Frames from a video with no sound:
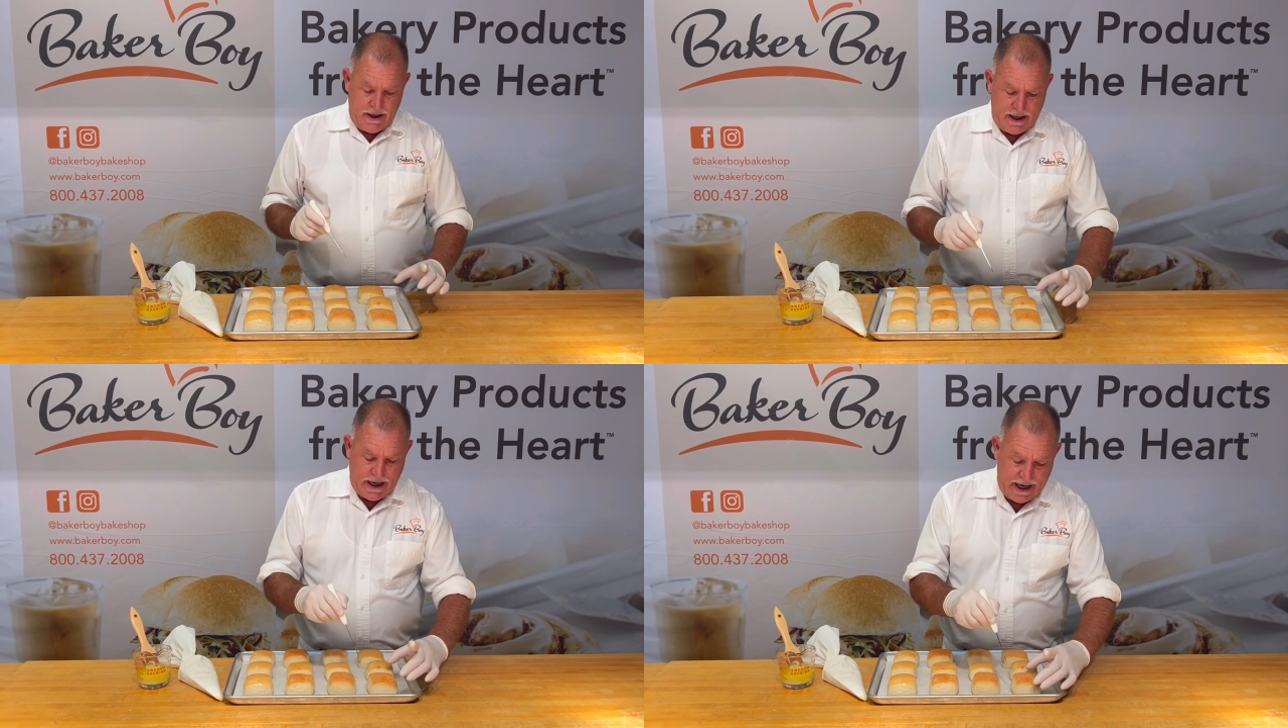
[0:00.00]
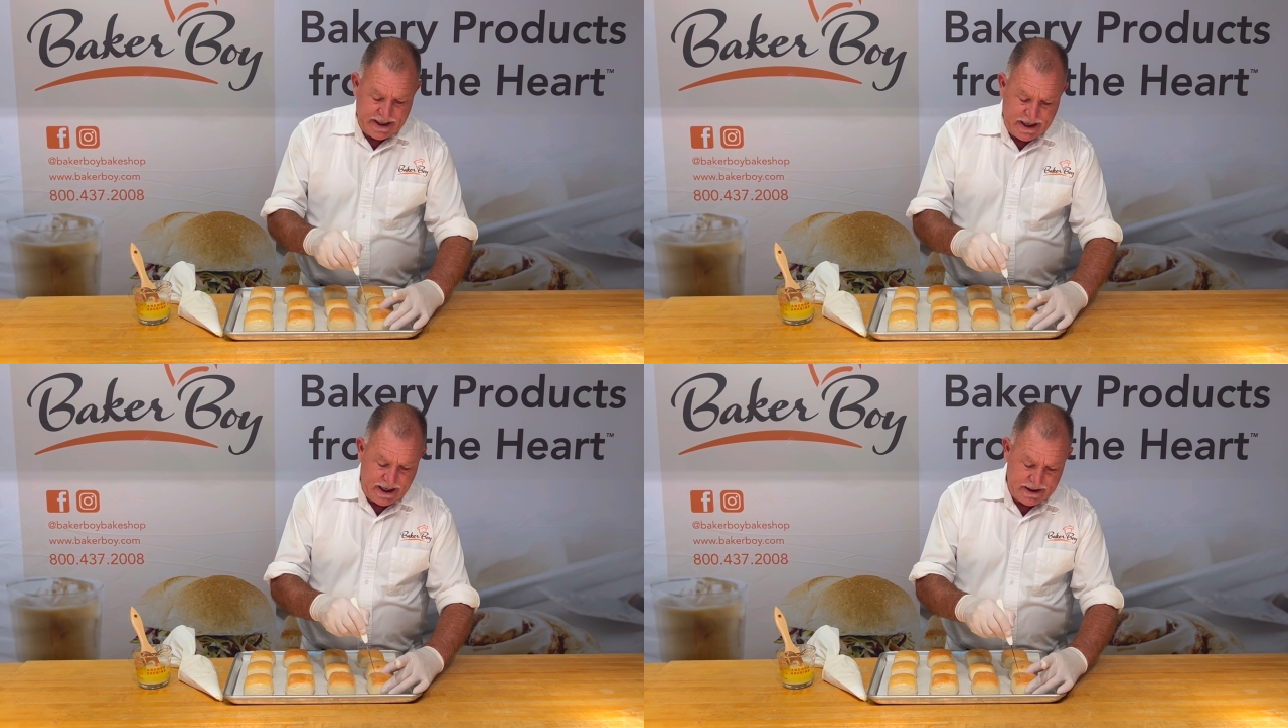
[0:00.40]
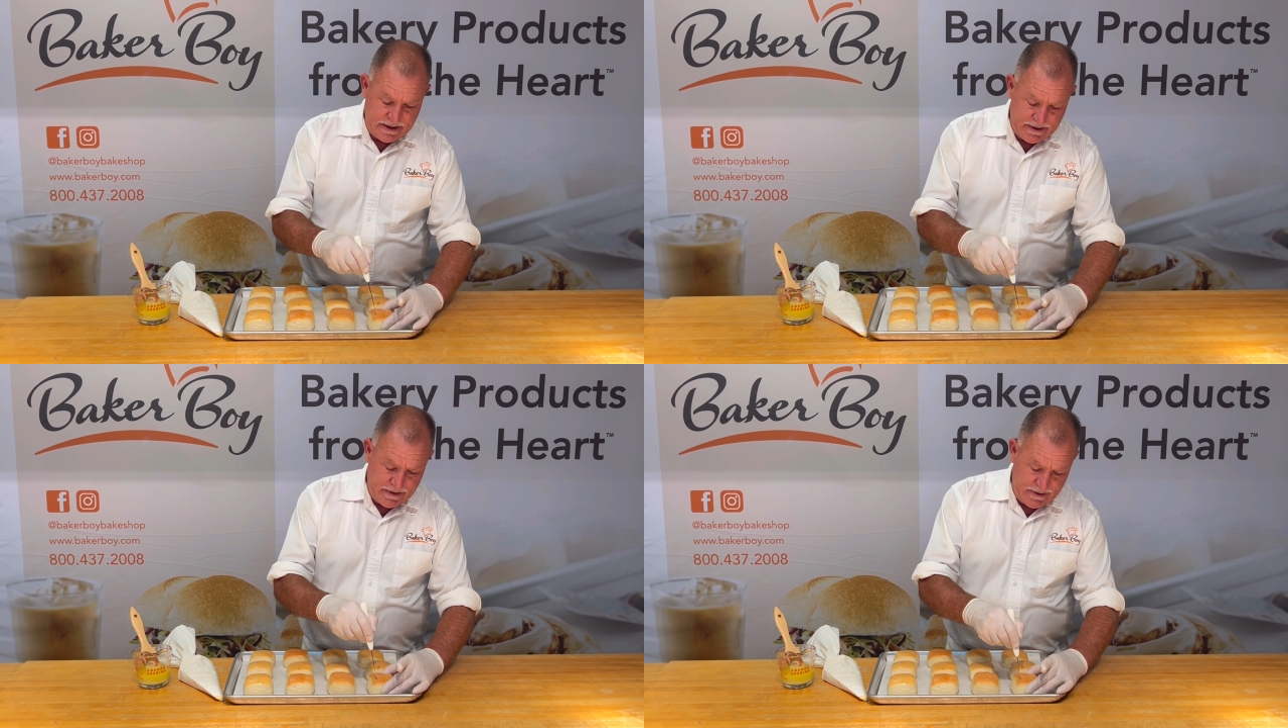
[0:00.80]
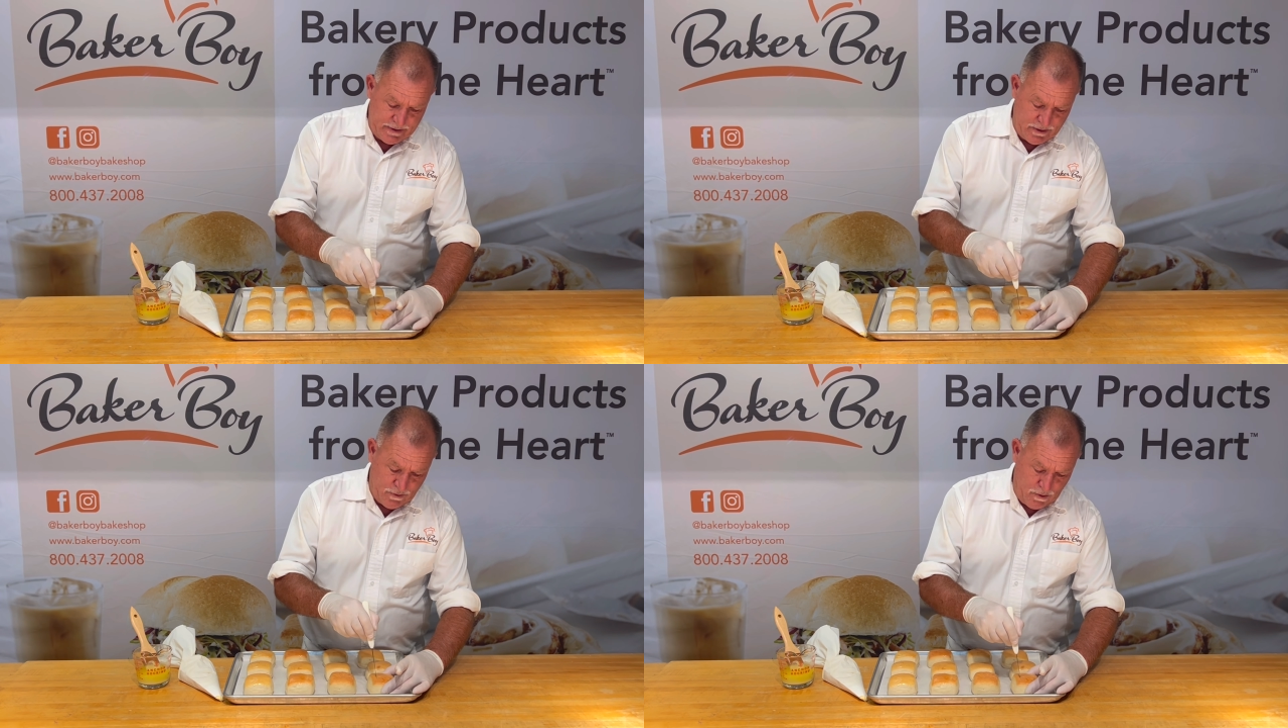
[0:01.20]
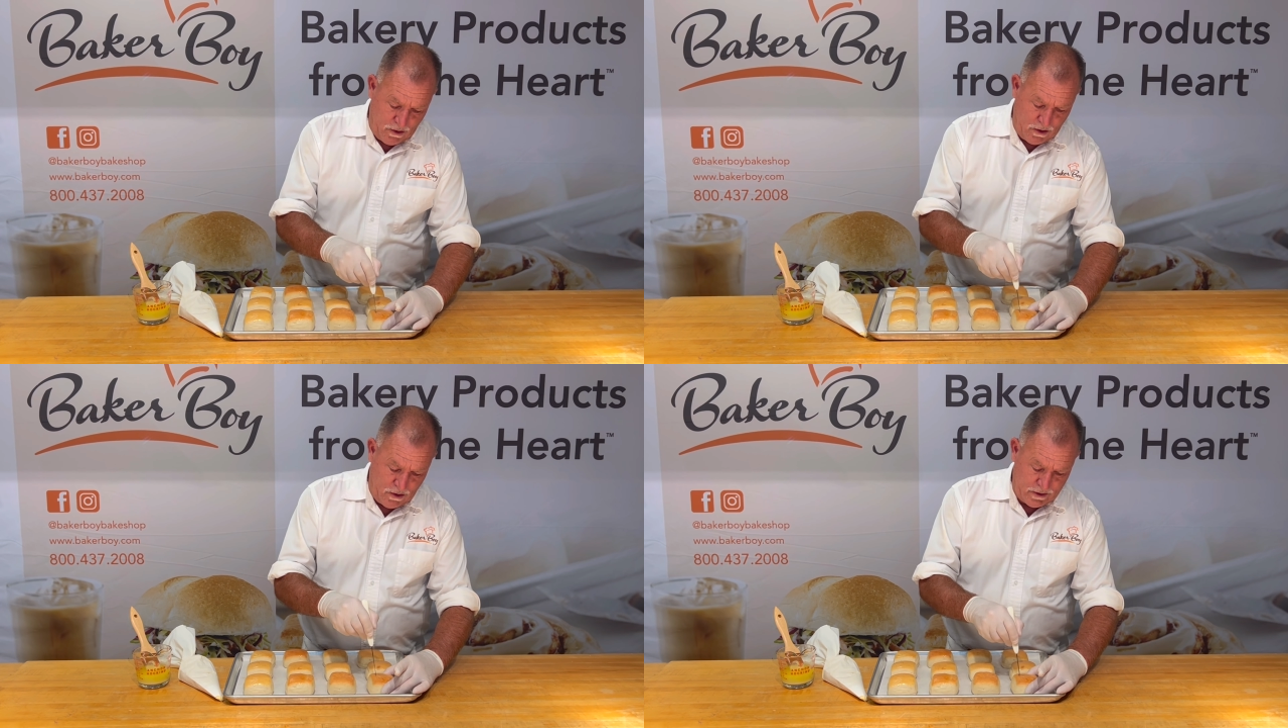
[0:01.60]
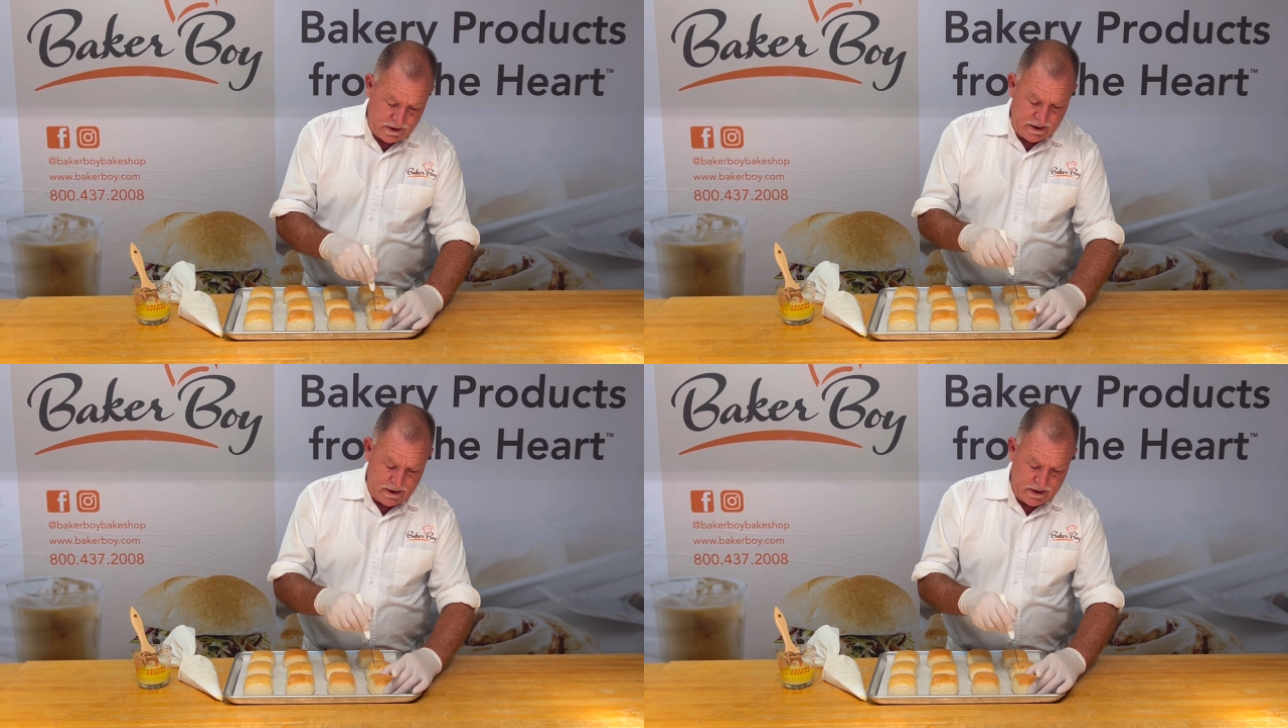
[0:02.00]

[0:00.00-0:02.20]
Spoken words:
and I cut the roll